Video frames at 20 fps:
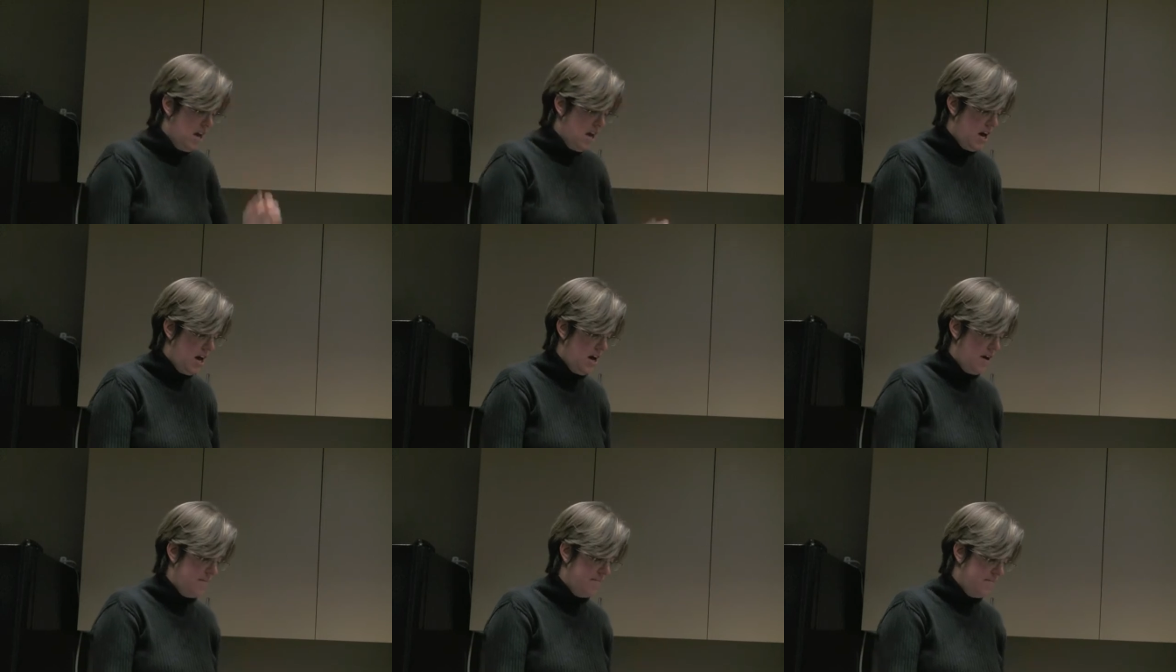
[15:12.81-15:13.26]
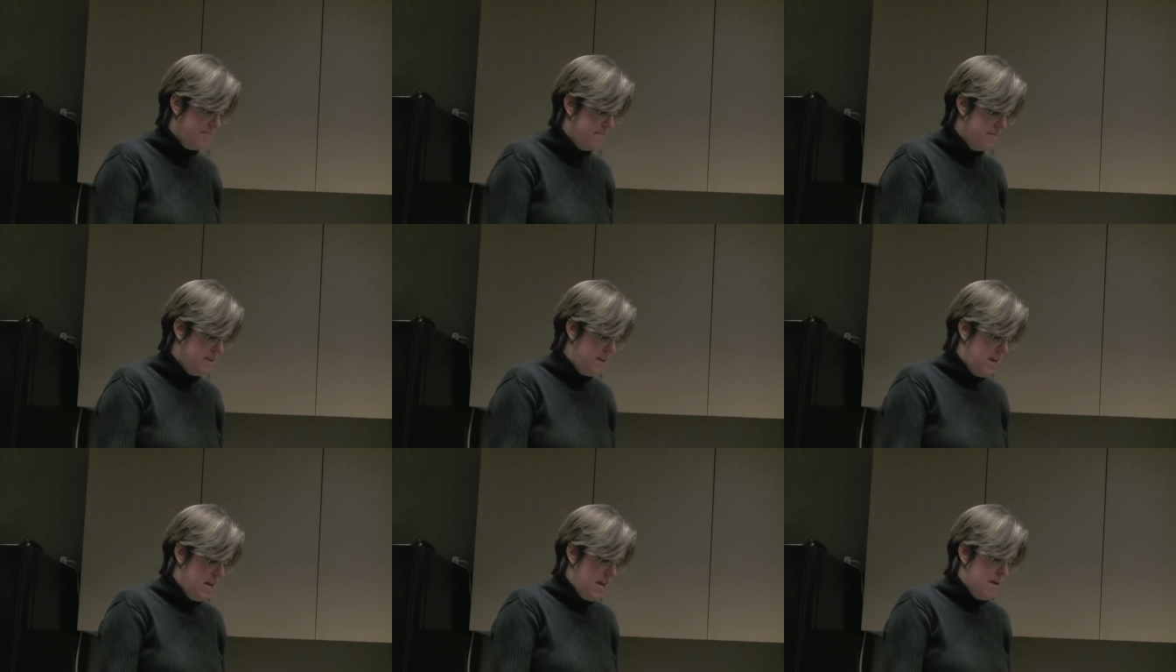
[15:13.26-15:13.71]
Um,
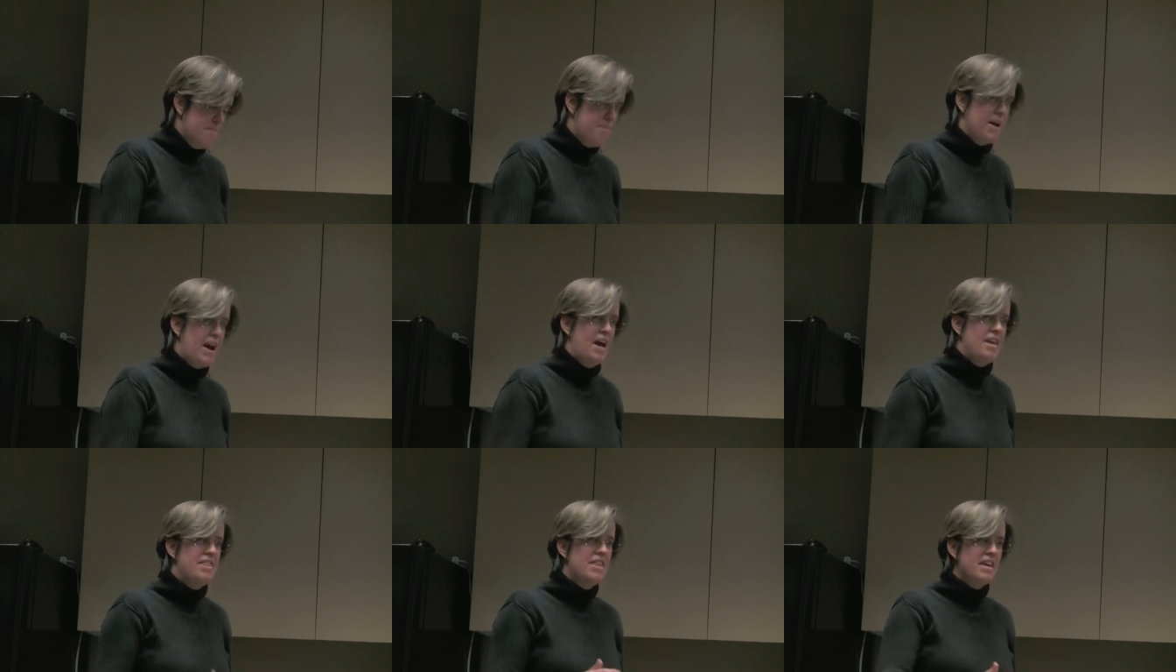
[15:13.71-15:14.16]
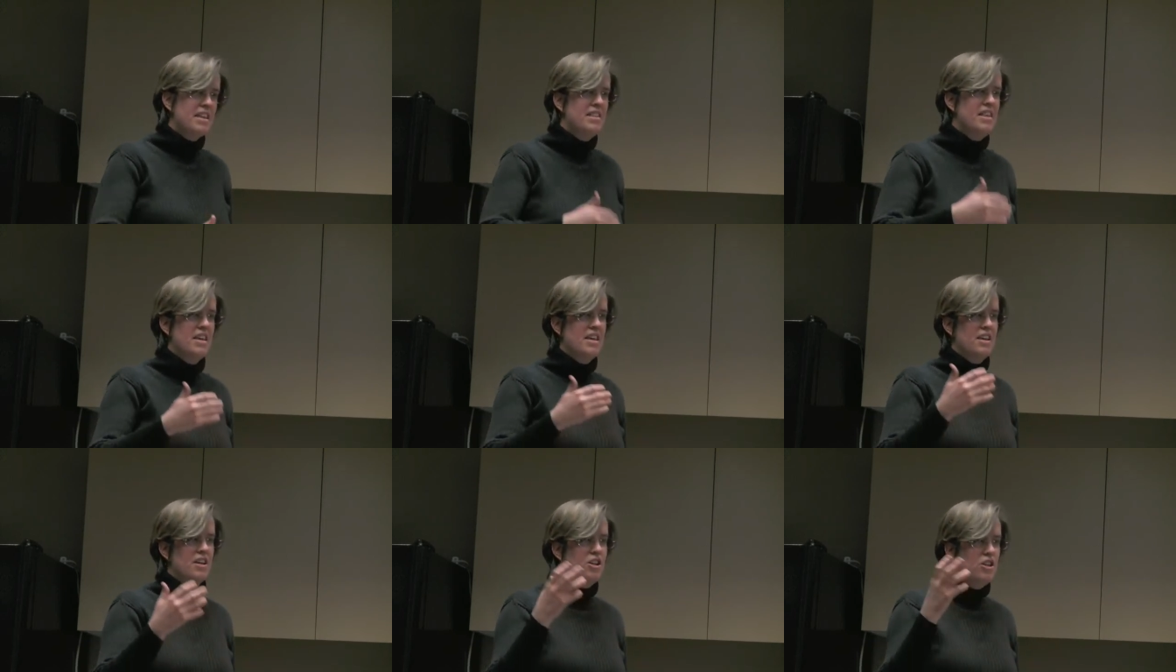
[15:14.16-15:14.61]
but I think
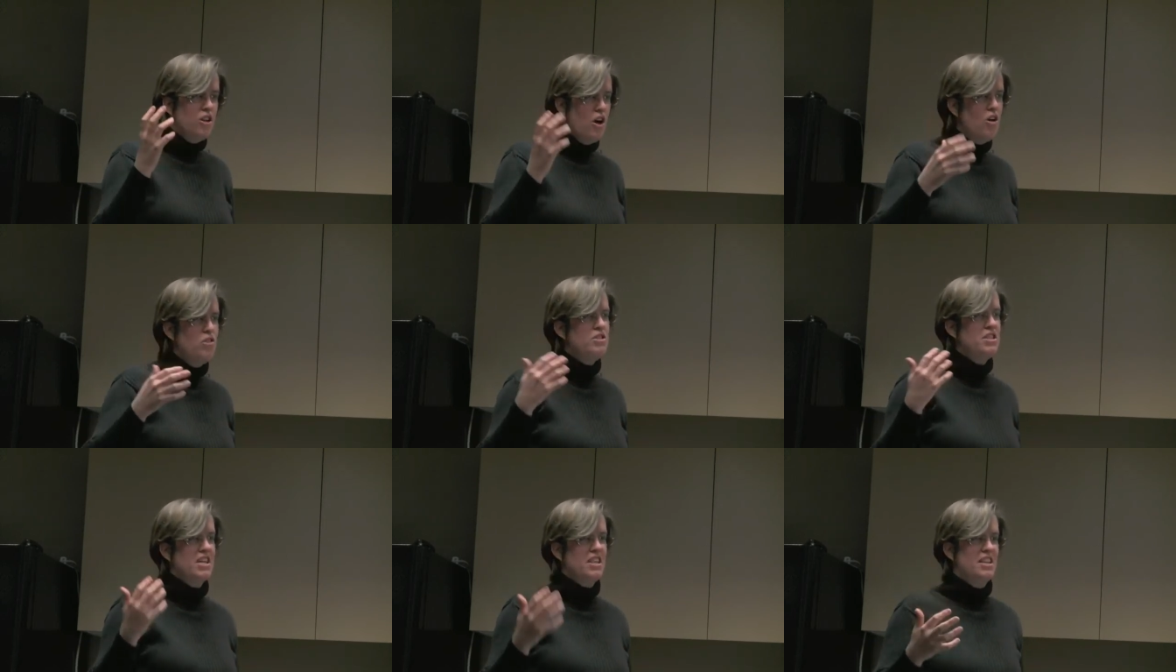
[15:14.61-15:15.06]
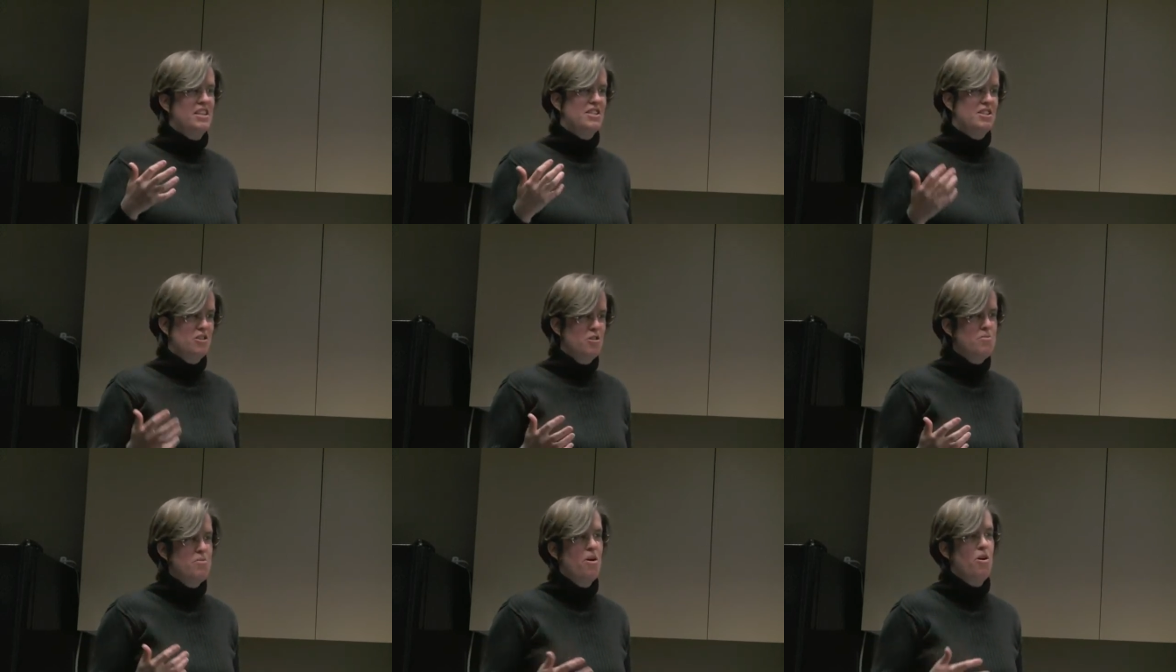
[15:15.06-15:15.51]
that closing
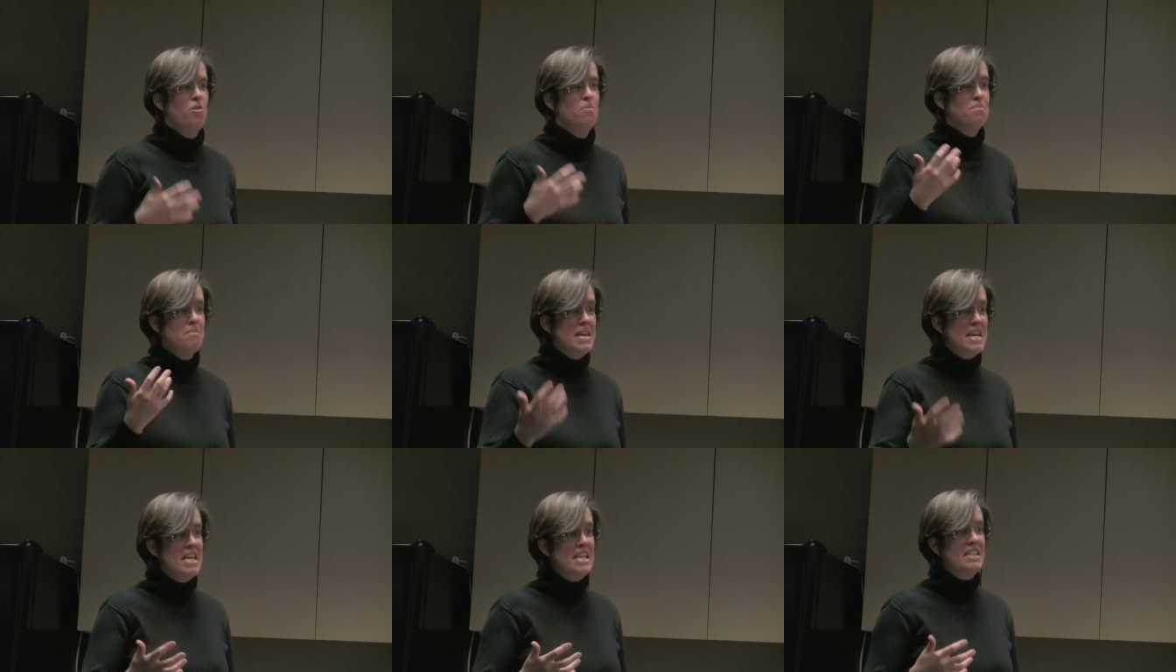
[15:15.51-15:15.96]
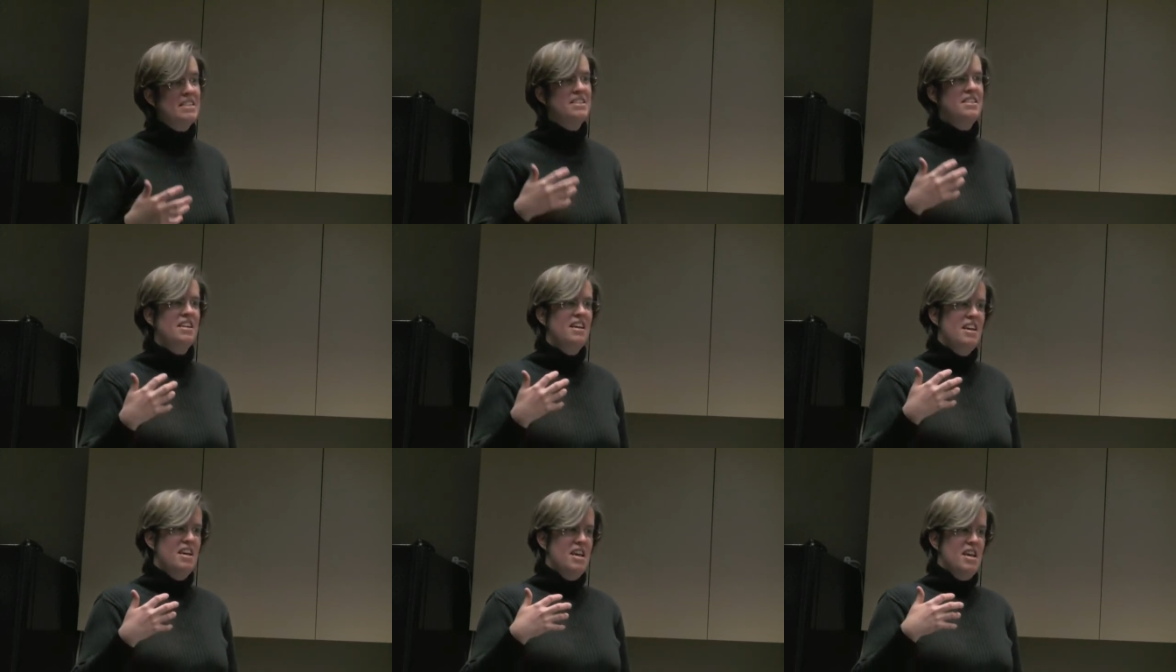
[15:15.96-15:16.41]
this loophole
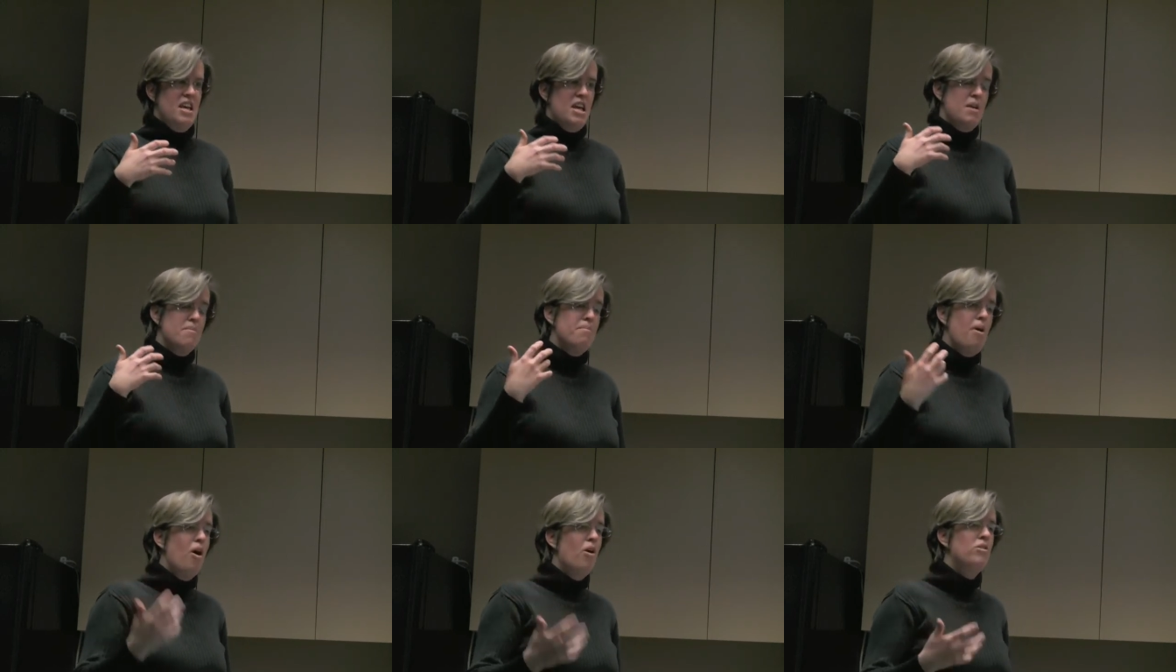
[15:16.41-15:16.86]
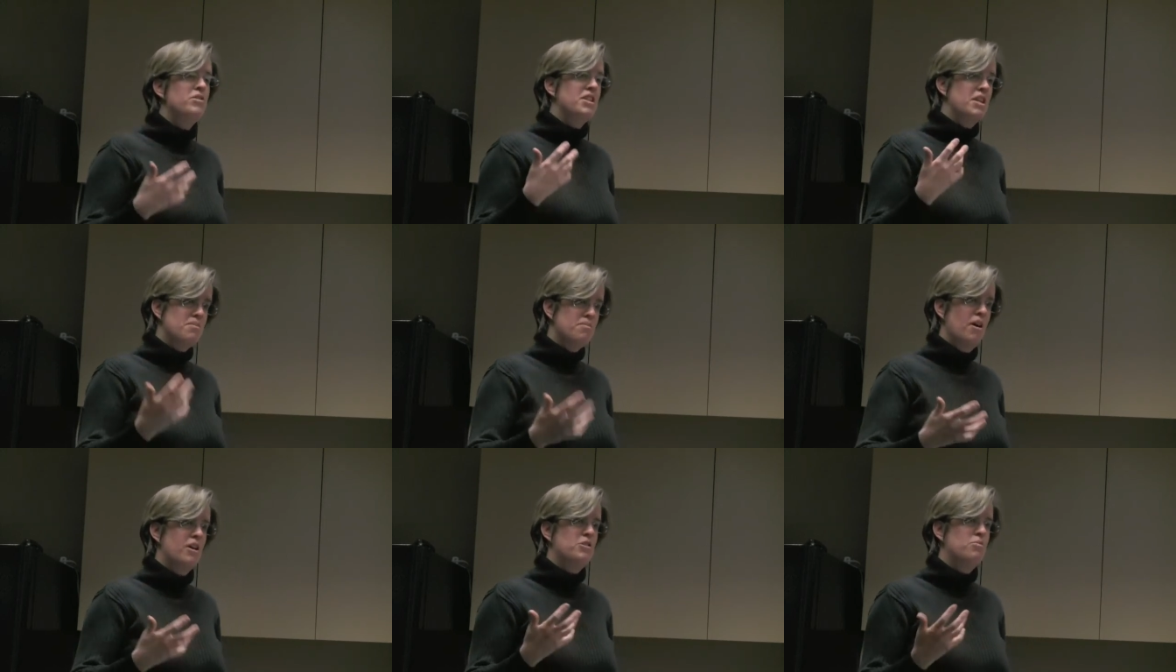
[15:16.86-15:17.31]
means
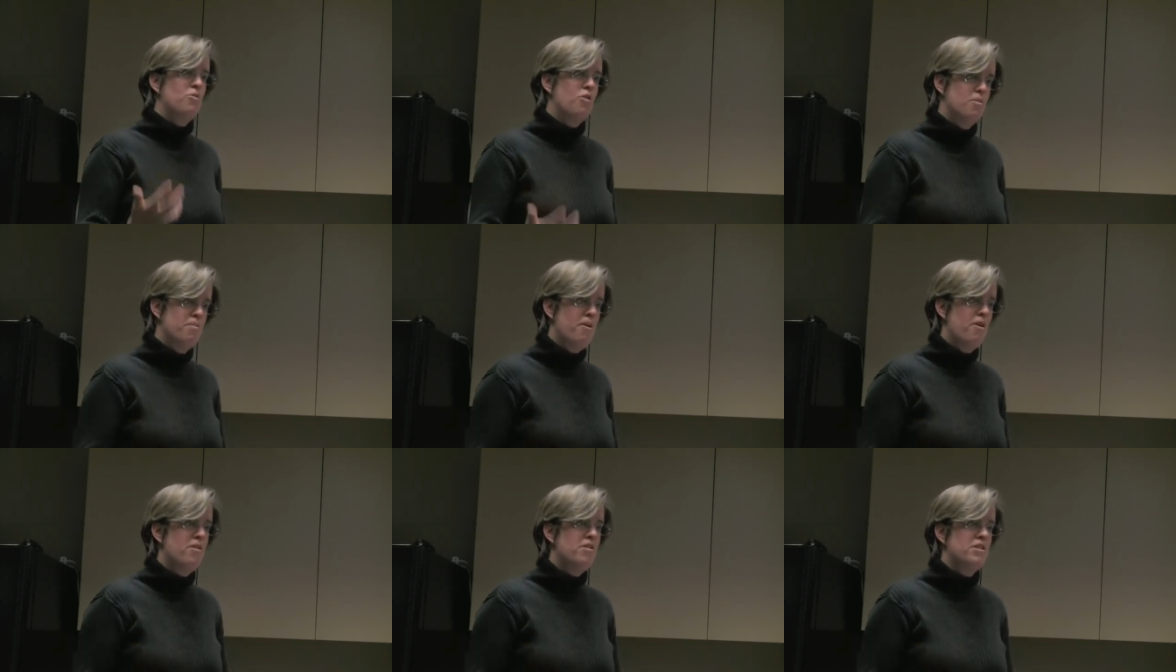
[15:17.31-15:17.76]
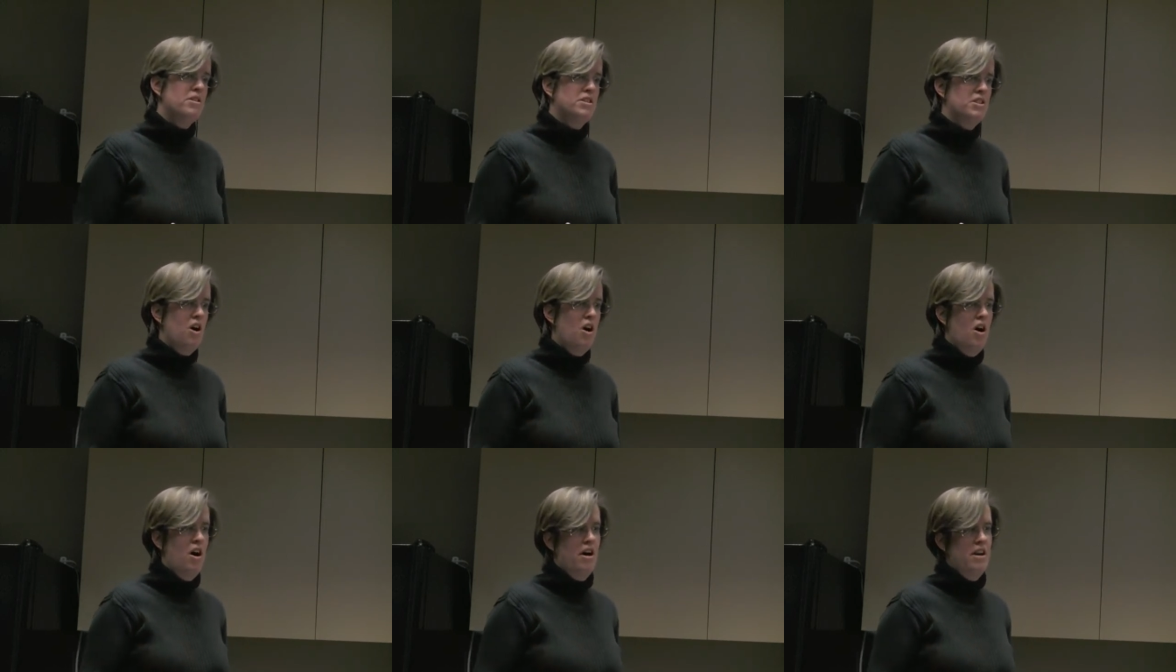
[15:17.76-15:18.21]
imposing much more
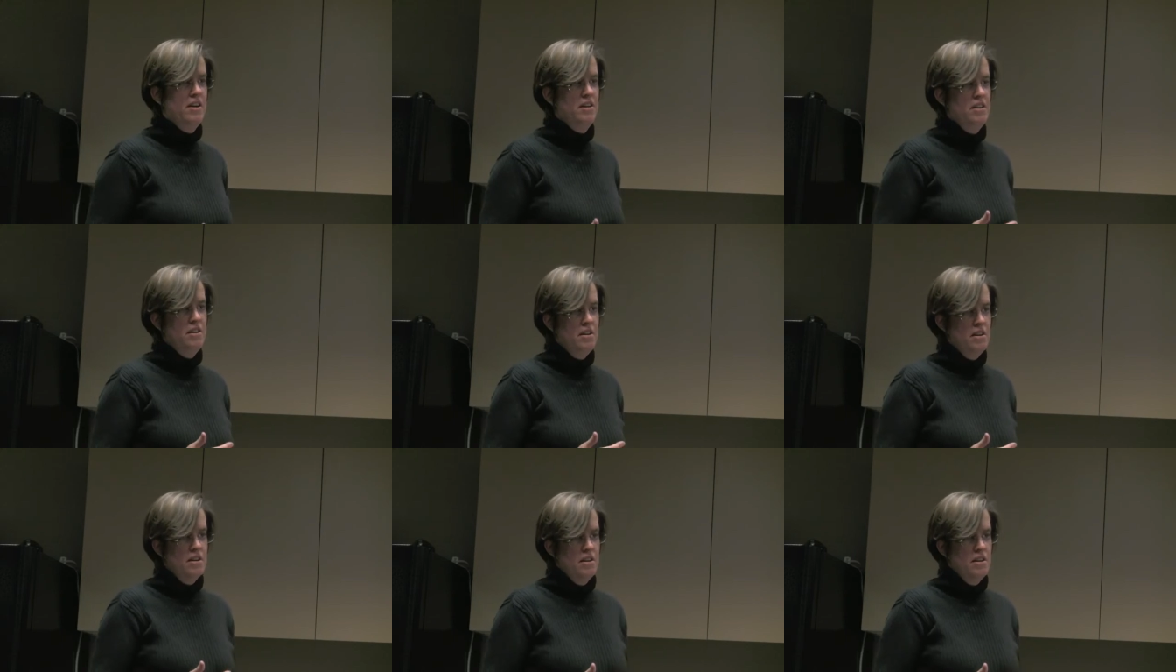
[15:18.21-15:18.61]
burdens on,